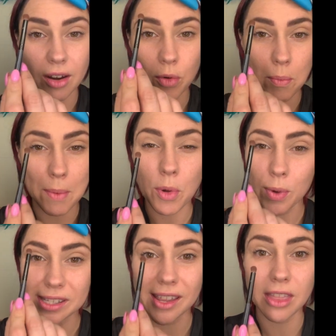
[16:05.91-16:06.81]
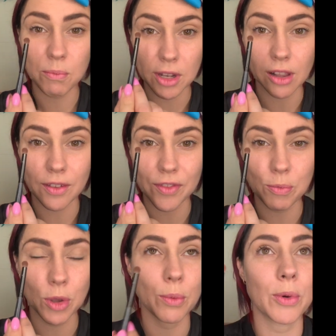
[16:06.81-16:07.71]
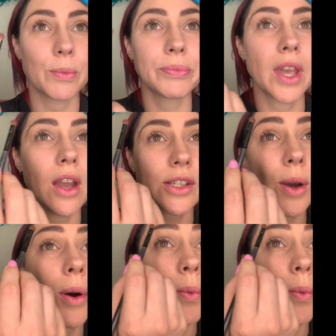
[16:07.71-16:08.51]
Remember, we said the middle of the pupil. So I